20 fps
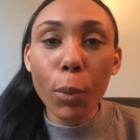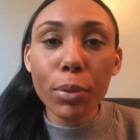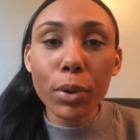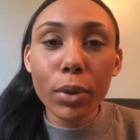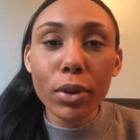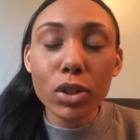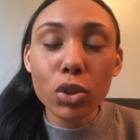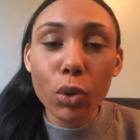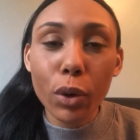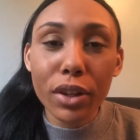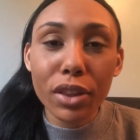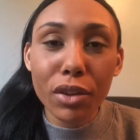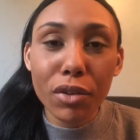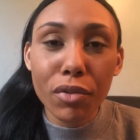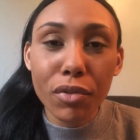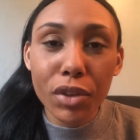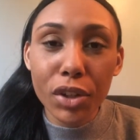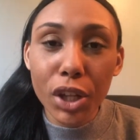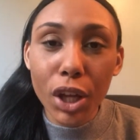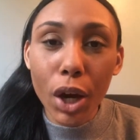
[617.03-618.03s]
you enjoyed the
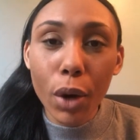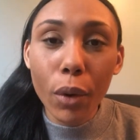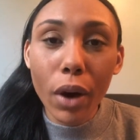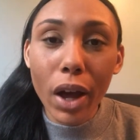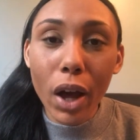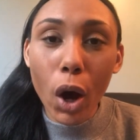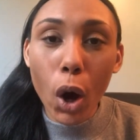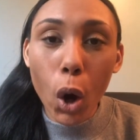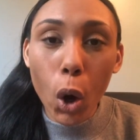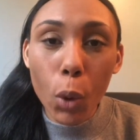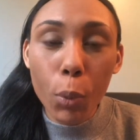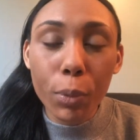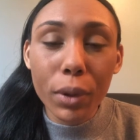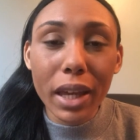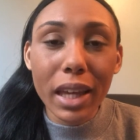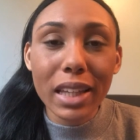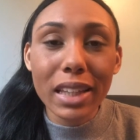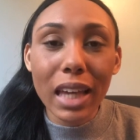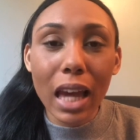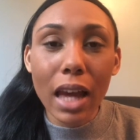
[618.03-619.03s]
video. I hope
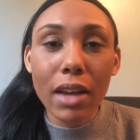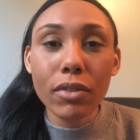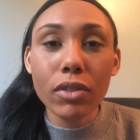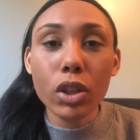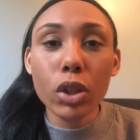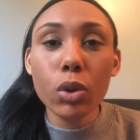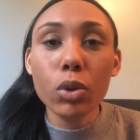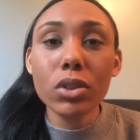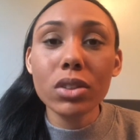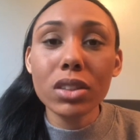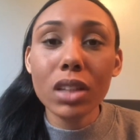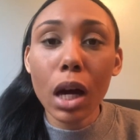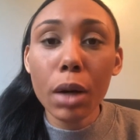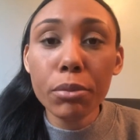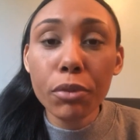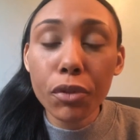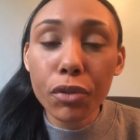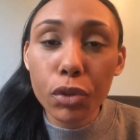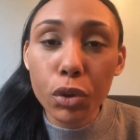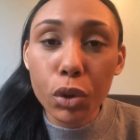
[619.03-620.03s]
it gave you some
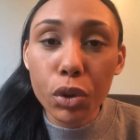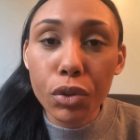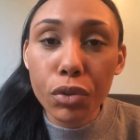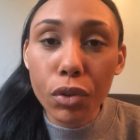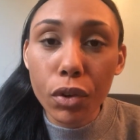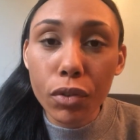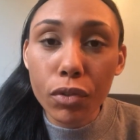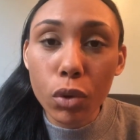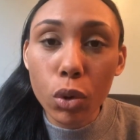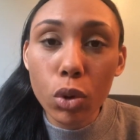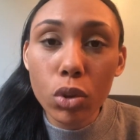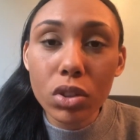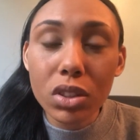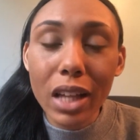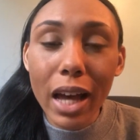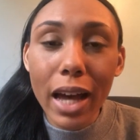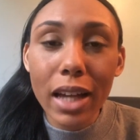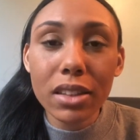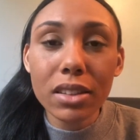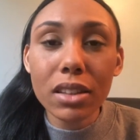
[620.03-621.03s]
food for thought
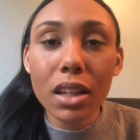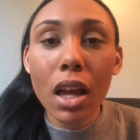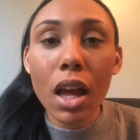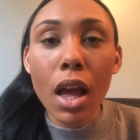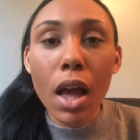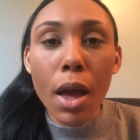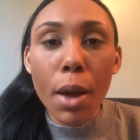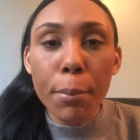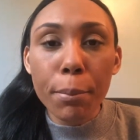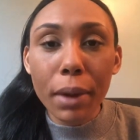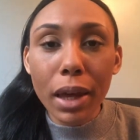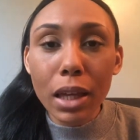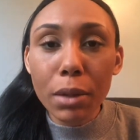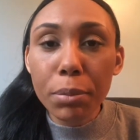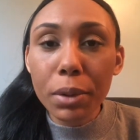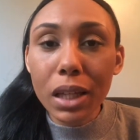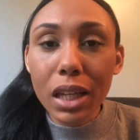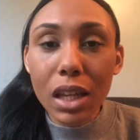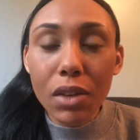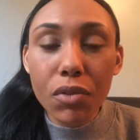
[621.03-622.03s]
and maybe
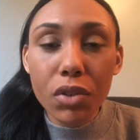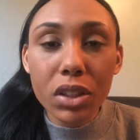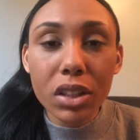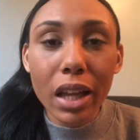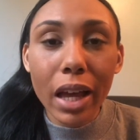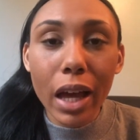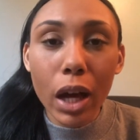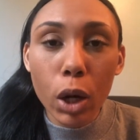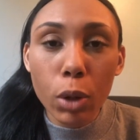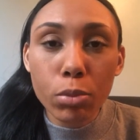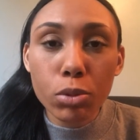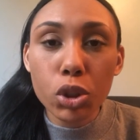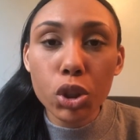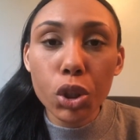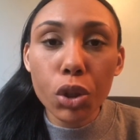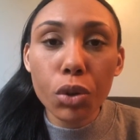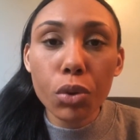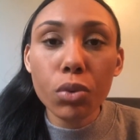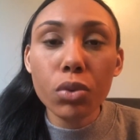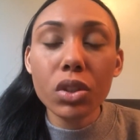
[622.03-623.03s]
even helped
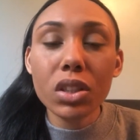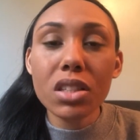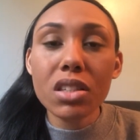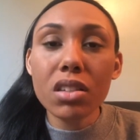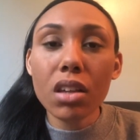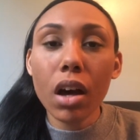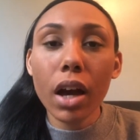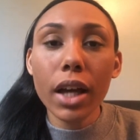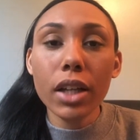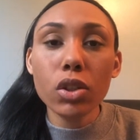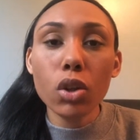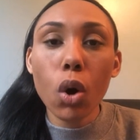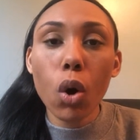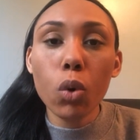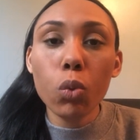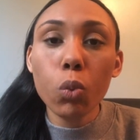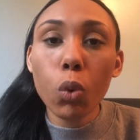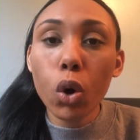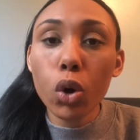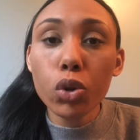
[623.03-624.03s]
you decide on
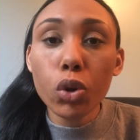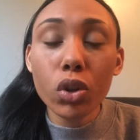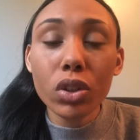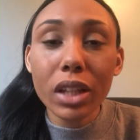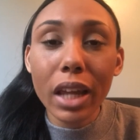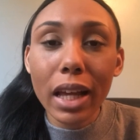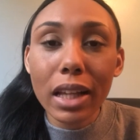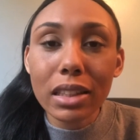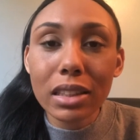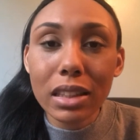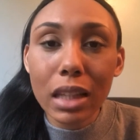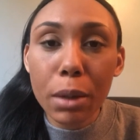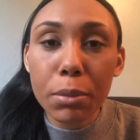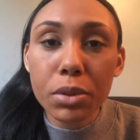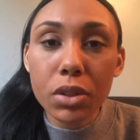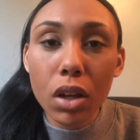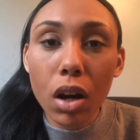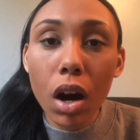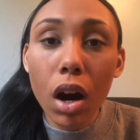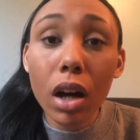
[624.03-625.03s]
what your next steps
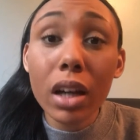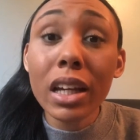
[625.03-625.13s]
are